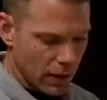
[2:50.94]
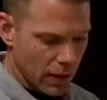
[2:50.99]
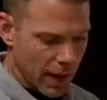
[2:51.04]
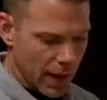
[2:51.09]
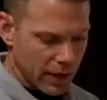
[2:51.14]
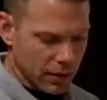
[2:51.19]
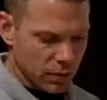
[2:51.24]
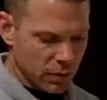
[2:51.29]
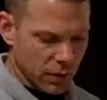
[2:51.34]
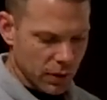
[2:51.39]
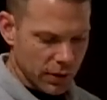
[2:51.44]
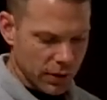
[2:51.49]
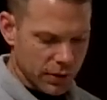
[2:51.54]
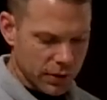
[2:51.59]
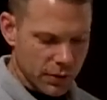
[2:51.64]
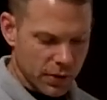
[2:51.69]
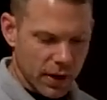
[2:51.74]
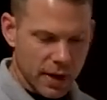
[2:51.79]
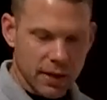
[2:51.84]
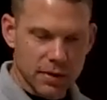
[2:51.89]
That's where
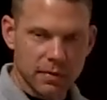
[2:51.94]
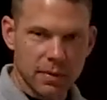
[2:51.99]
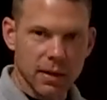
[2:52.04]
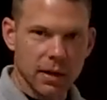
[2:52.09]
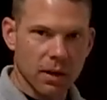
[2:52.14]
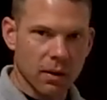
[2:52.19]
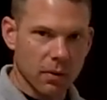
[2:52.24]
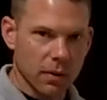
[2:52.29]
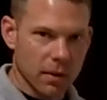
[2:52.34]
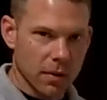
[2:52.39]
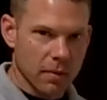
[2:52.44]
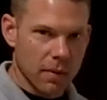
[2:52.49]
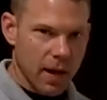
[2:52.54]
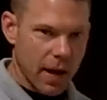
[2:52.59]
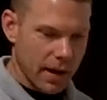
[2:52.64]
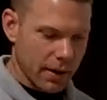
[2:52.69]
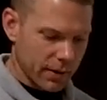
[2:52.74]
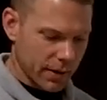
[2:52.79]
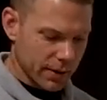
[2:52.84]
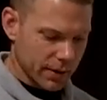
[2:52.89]
your transmitter and where the
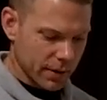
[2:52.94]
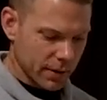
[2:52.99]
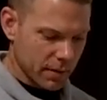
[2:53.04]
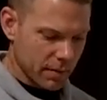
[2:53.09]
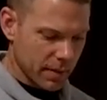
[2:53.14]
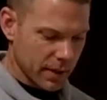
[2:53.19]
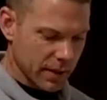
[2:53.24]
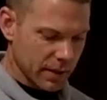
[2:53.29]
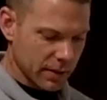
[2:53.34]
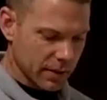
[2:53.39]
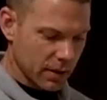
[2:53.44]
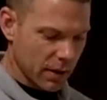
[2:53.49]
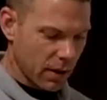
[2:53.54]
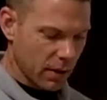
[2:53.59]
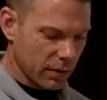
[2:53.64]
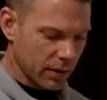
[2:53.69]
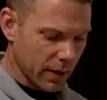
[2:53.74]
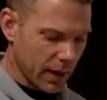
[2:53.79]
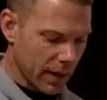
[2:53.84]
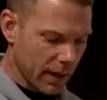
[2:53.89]
battery is going to be
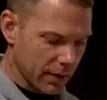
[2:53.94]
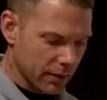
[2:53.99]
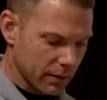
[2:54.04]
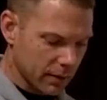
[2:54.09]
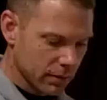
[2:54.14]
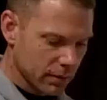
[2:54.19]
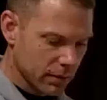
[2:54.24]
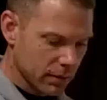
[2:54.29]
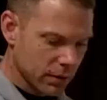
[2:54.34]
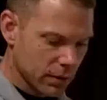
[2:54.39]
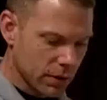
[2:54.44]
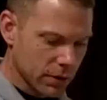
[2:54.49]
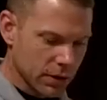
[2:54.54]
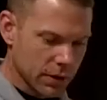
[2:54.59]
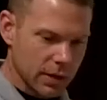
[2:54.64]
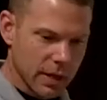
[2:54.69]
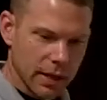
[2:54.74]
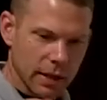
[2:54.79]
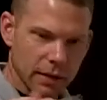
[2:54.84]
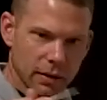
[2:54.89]
installed at. You
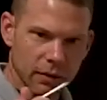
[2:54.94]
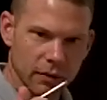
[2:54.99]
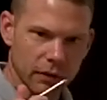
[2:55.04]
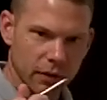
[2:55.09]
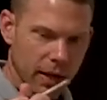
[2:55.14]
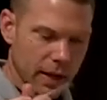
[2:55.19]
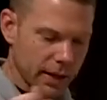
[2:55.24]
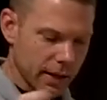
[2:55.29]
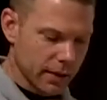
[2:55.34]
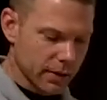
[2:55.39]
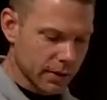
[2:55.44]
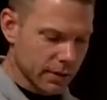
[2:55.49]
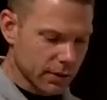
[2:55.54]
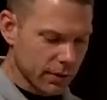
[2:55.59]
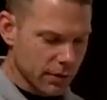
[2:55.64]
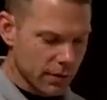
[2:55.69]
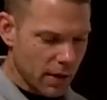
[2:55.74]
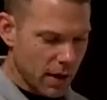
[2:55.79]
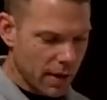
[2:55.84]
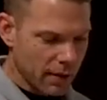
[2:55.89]
just take a little flathead
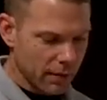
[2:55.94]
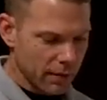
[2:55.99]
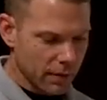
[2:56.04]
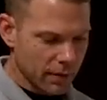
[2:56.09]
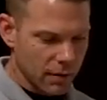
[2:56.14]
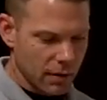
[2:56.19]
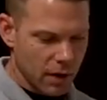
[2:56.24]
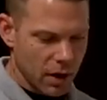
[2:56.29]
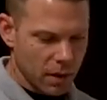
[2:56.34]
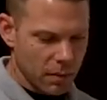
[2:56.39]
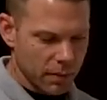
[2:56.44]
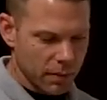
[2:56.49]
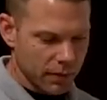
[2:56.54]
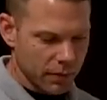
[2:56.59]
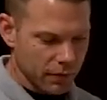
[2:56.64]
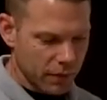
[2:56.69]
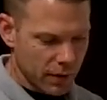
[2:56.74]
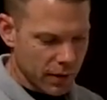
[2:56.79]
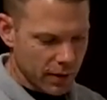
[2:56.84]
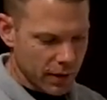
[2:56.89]
screwdriver, open
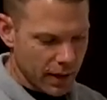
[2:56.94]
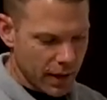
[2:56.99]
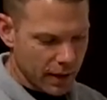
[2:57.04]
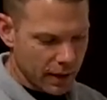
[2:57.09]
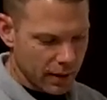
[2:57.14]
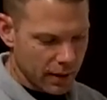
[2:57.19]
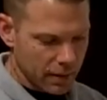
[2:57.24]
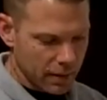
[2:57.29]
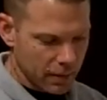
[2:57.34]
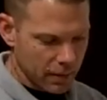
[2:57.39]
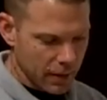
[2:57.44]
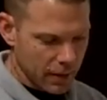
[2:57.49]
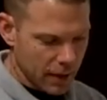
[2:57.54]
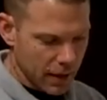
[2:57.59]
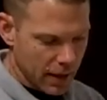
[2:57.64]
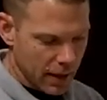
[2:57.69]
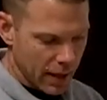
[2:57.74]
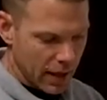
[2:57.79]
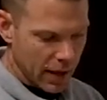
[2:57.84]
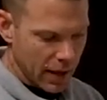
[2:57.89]
the front of that up,
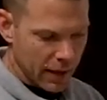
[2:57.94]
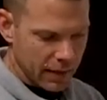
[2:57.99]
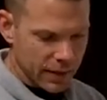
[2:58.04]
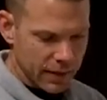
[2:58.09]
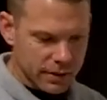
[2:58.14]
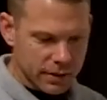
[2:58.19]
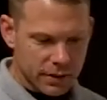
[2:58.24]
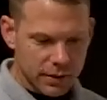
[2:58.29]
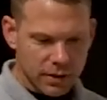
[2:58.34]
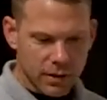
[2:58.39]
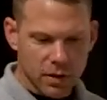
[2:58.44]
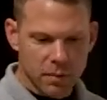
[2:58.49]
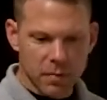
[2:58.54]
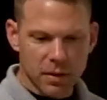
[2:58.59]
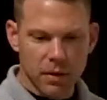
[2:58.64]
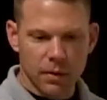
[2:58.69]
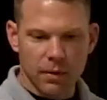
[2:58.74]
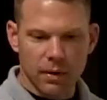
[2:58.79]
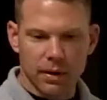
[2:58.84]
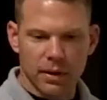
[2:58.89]
and this is going to
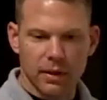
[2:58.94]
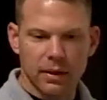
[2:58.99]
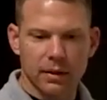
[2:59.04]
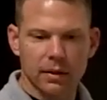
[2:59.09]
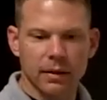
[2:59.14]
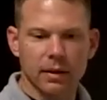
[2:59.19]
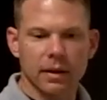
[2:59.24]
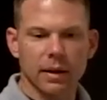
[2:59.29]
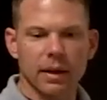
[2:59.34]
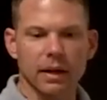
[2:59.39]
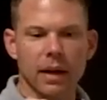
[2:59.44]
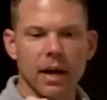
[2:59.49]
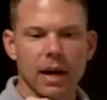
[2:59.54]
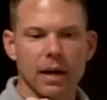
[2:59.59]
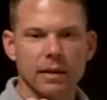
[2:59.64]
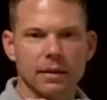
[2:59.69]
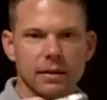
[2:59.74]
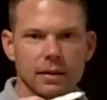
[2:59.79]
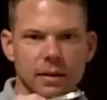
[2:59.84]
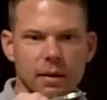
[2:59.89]
be where the, the,
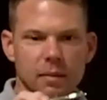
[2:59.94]
con